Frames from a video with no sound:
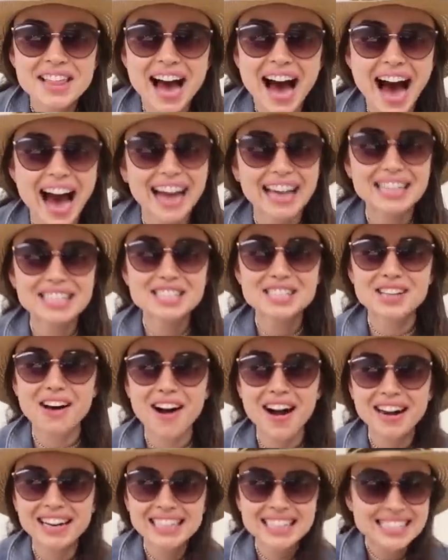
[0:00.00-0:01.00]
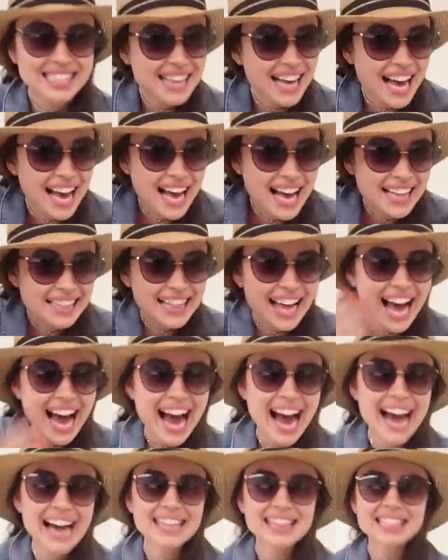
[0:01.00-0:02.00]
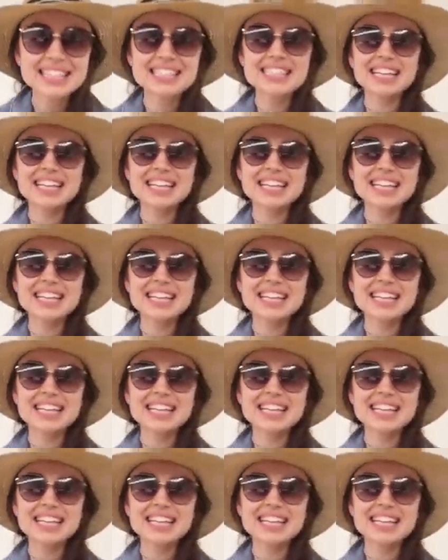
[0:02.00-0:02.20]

the high socks, the hat, the